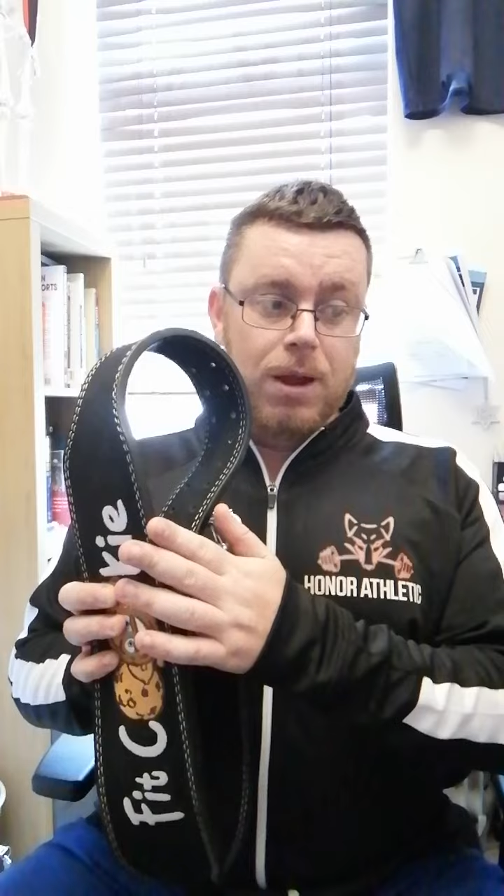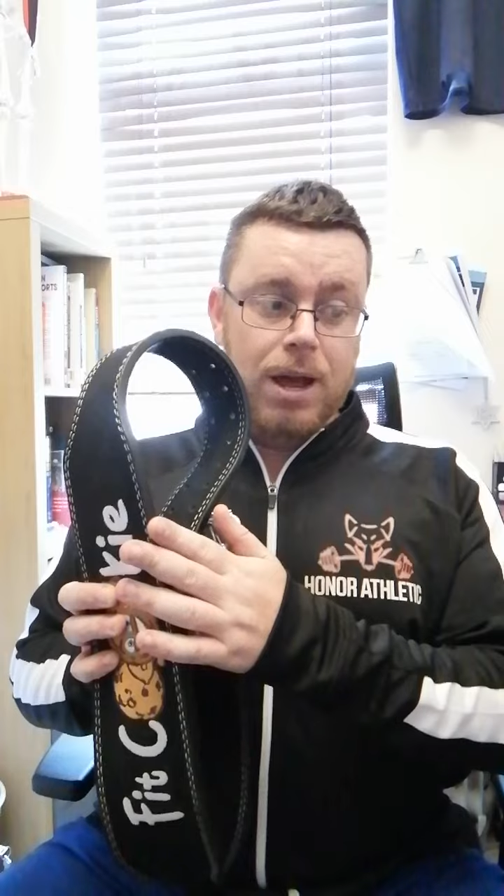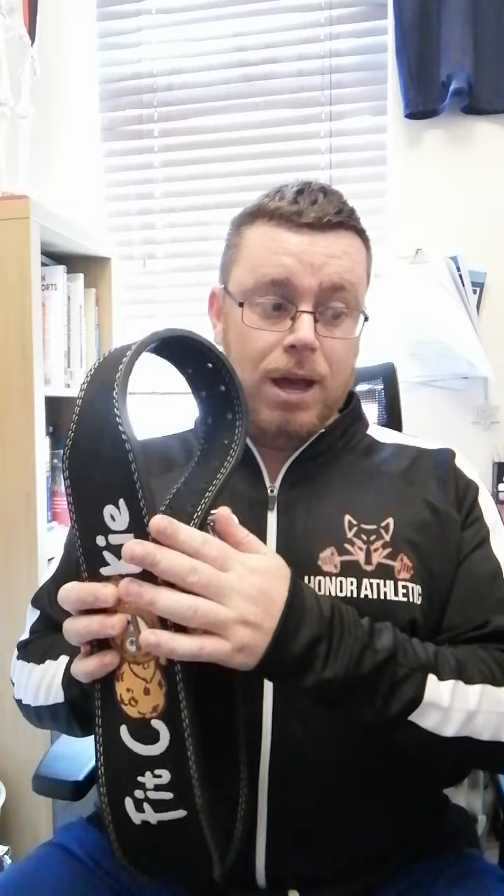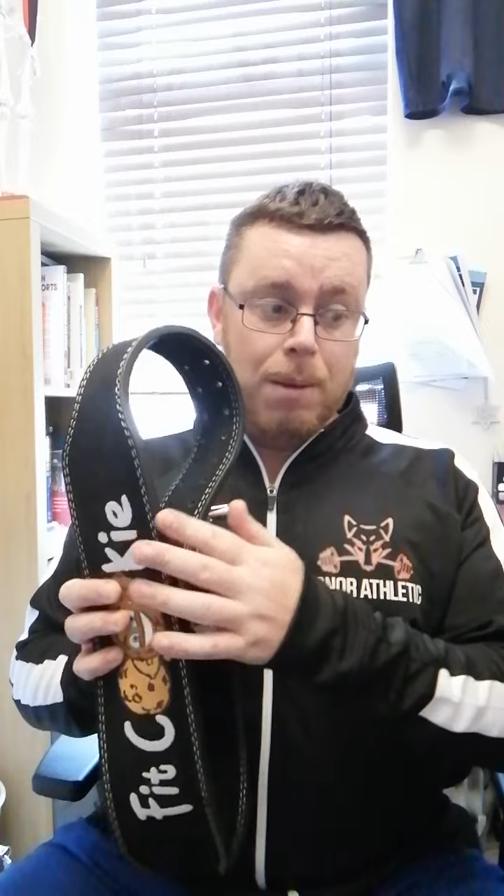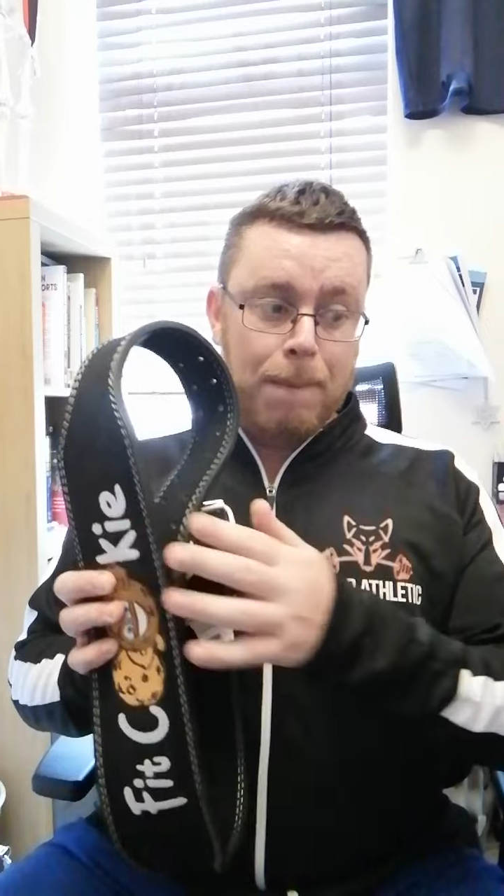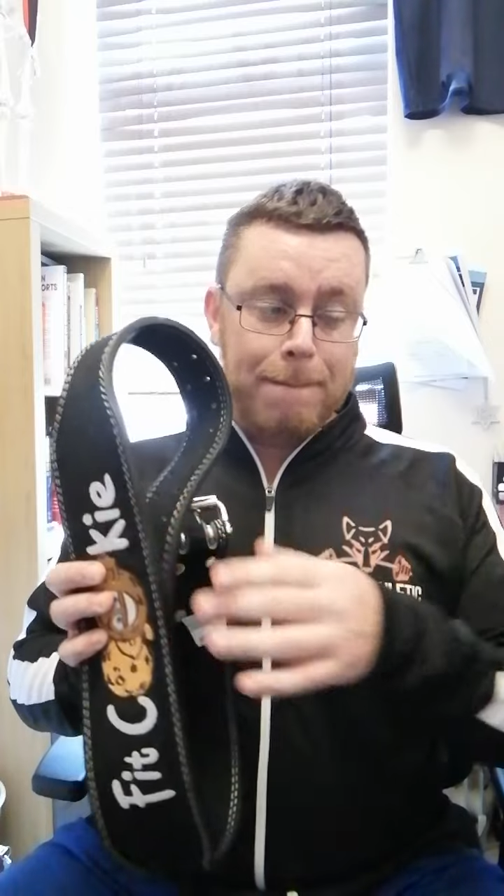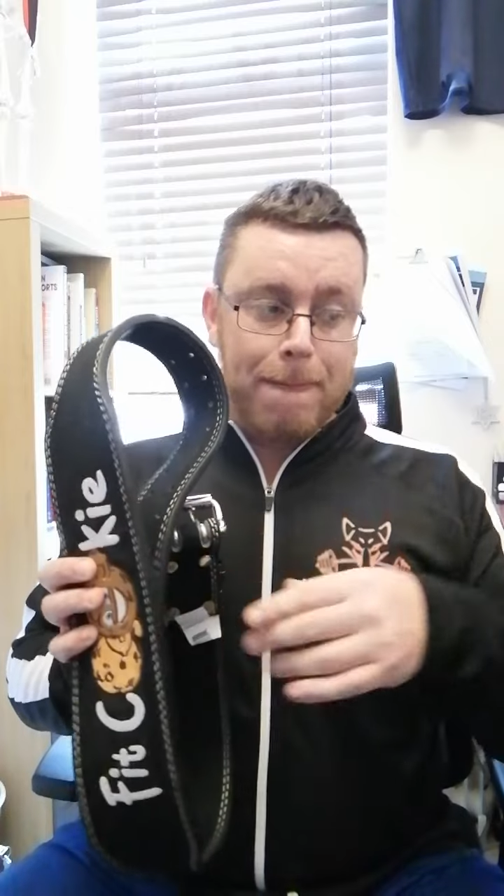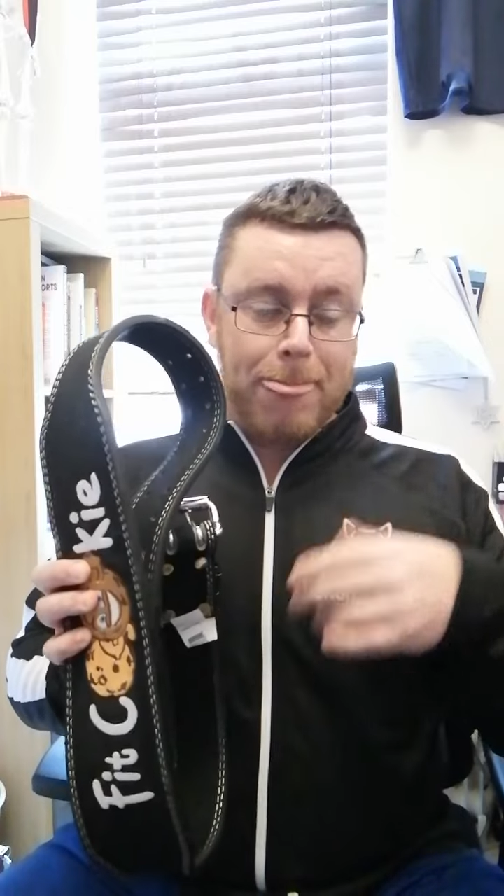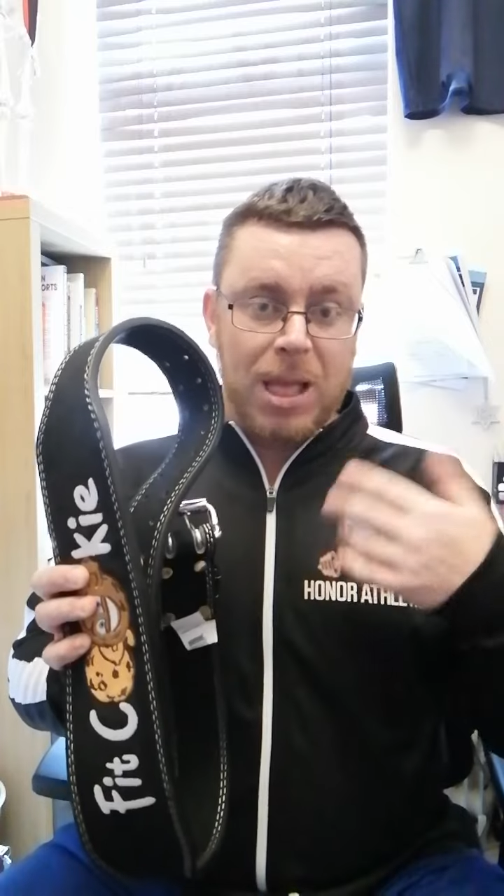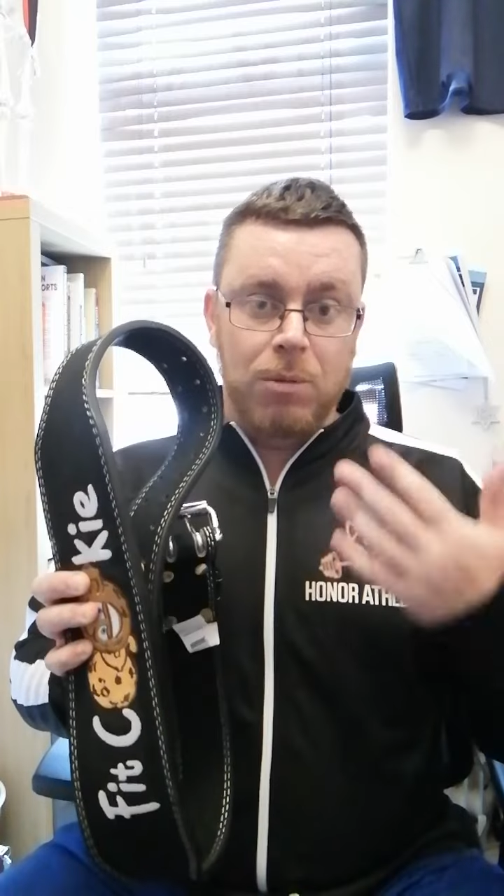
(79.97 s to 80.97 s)
When
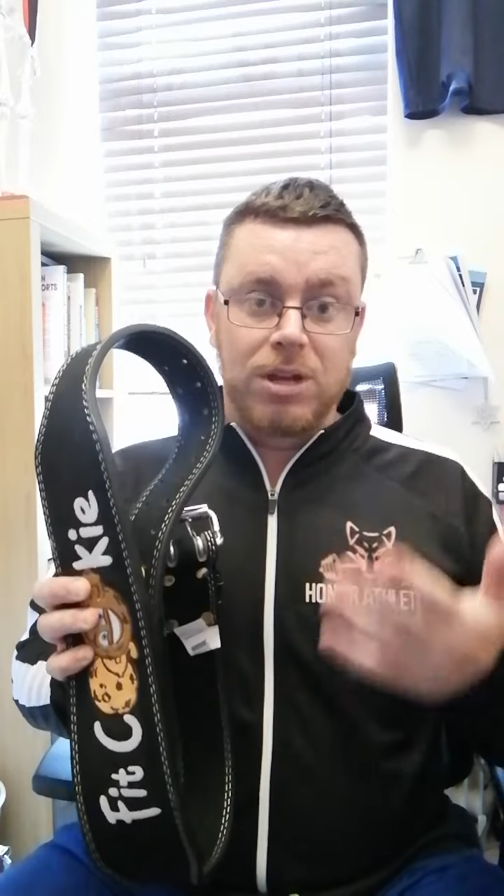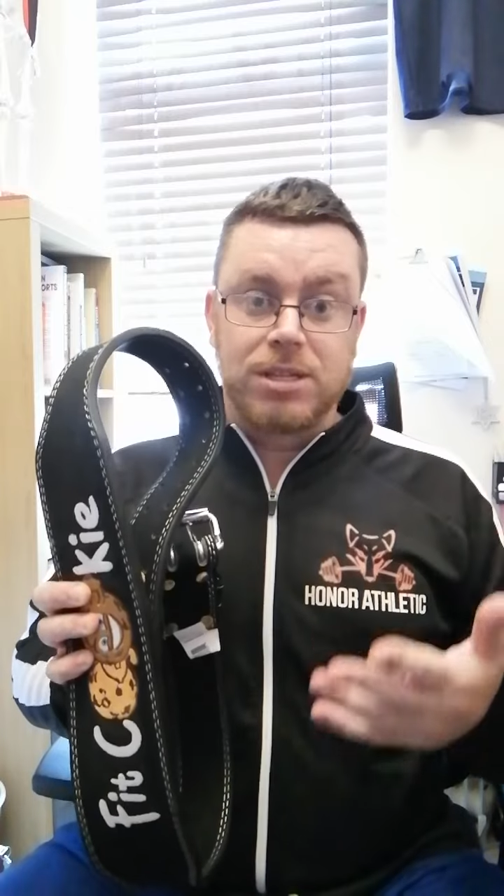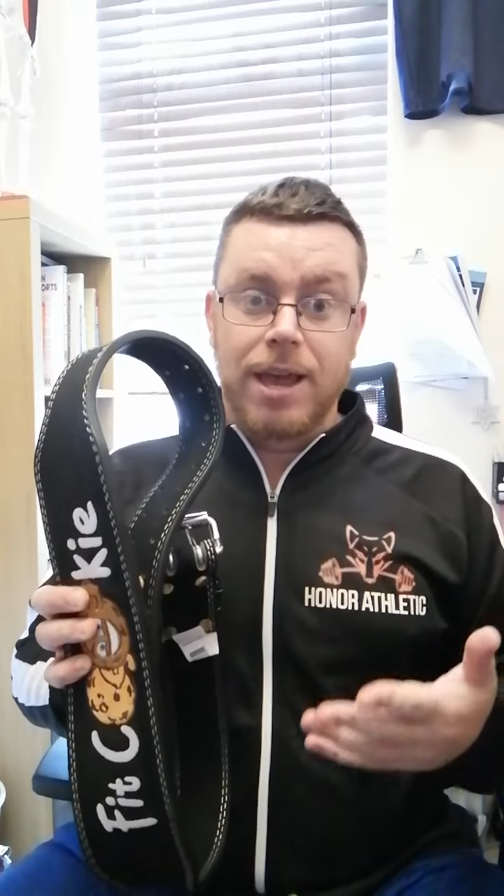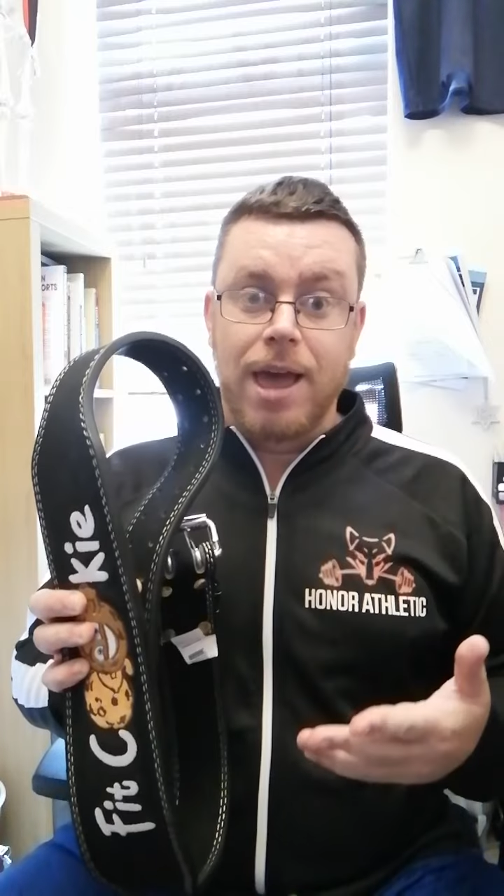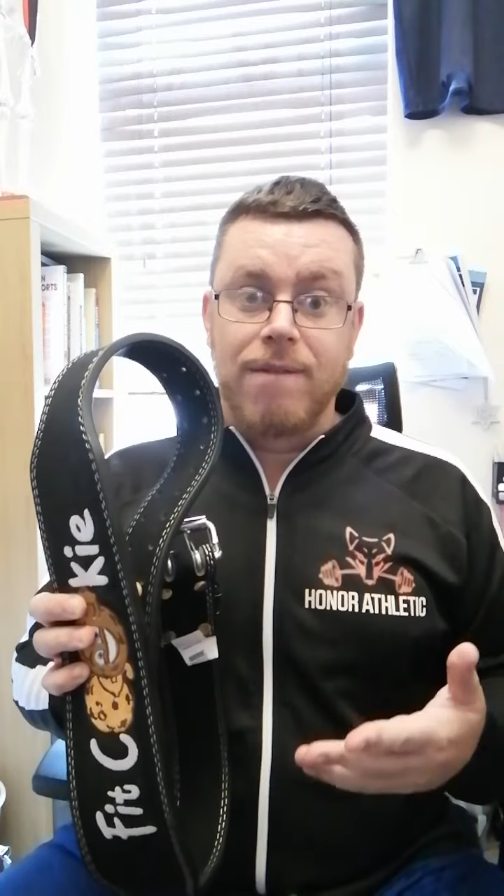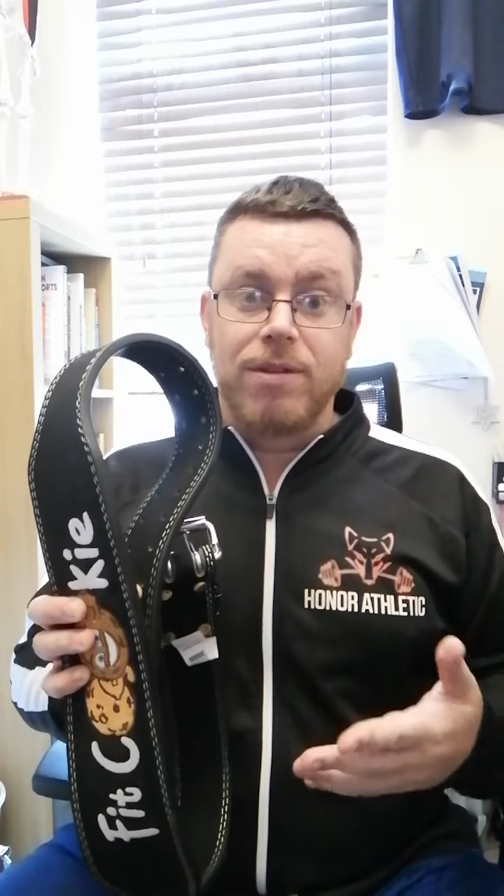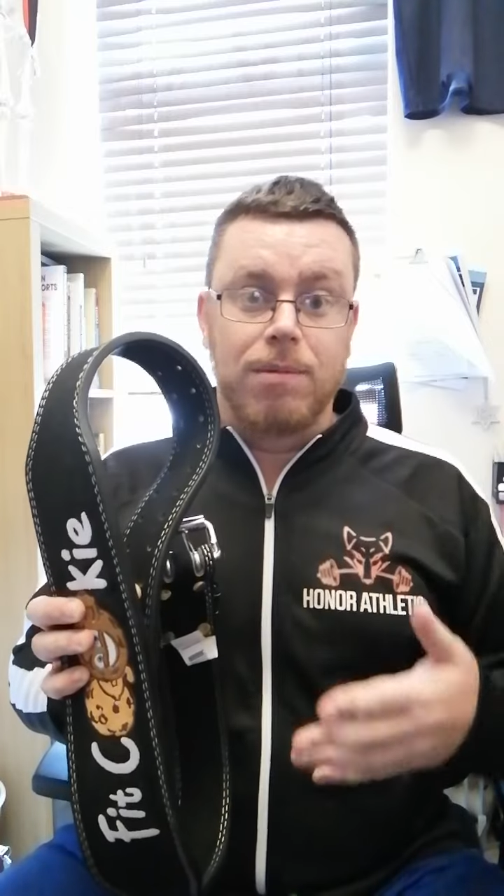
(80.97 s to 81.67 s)
I say heavy,